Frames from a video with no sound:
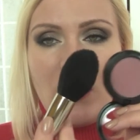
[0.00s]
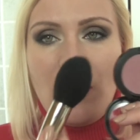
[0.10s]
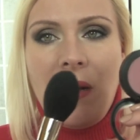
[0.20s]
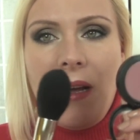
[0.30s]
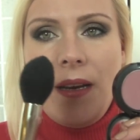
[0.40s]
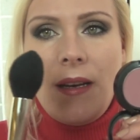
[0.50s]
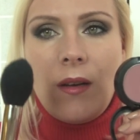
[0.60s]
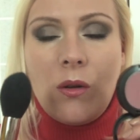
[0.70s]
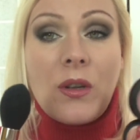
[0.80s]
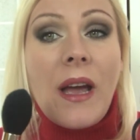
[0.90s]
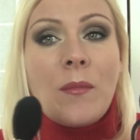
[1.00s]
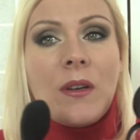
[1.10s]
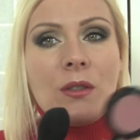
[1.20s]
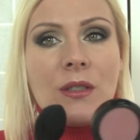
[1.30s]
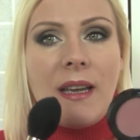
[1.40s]
I'm gonna apply that on
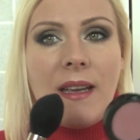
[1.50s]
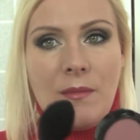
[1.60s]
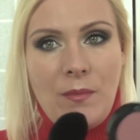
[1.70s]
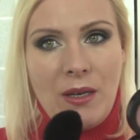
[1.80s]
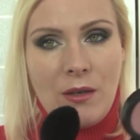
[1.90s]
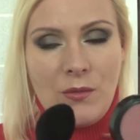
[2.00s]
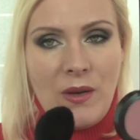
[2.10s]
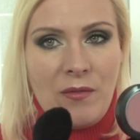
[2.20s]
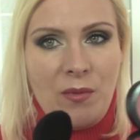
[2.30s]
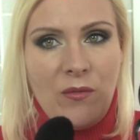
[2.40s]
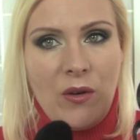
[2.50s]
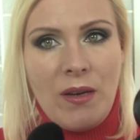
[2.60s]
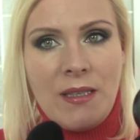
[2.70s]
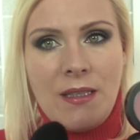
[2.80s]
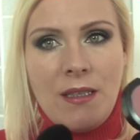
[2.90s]
camera today because we have been
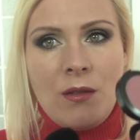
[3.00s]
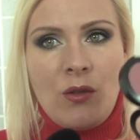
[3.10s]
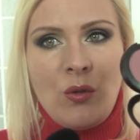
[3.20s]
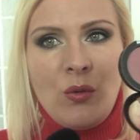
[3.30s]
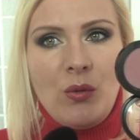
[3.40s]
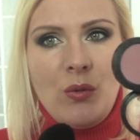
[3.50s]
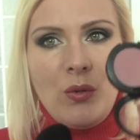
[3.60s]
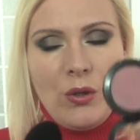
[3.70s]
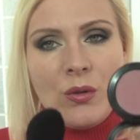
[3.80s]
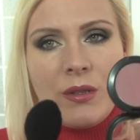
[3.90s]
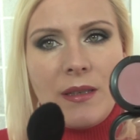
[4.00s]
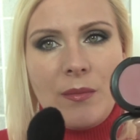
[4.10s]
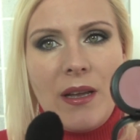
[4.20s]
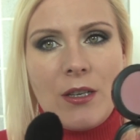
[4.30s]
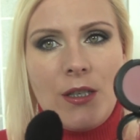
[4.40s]
requested to use
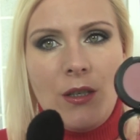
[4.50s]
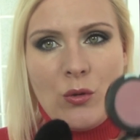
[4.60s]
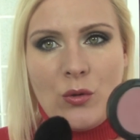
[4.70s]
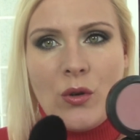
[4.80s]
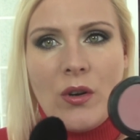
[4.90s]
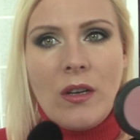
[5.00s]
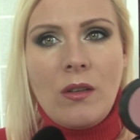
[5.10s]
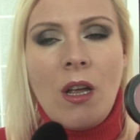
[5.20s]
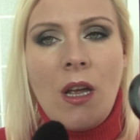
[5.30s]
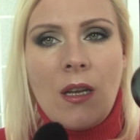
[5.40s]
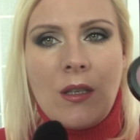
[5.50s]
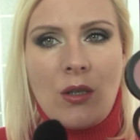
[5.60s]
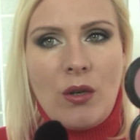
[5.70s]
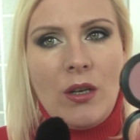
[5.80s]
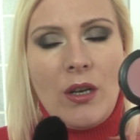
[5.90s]
that blush in the tutorial
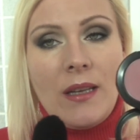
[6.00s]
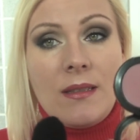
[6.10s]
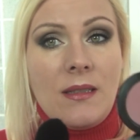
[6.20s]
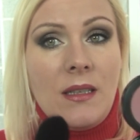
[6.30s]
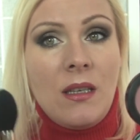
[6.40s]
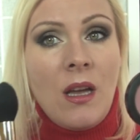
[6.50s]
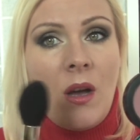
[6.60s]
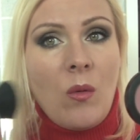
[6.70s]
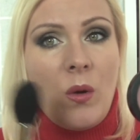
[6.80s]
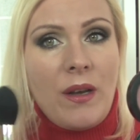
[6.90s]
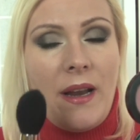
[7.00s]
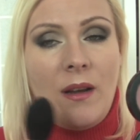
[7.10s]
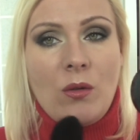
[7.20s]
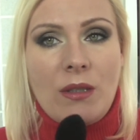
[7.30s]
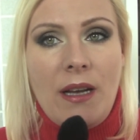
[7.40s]
so that you can see what
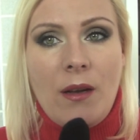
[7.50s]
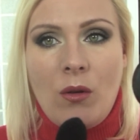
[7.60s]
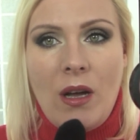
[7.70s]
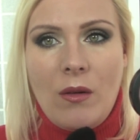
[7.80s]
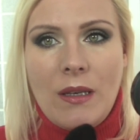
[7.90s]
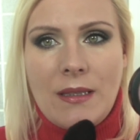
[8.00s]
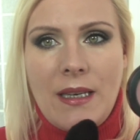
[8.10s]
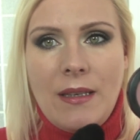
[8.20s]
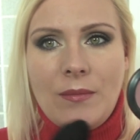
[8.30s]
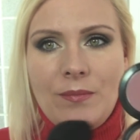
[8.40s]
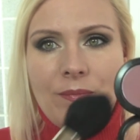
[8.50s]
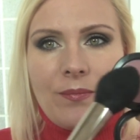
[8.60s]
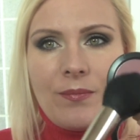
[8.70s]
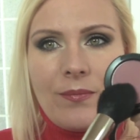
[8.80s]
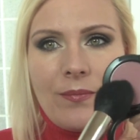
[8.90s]
that looks like on our skin.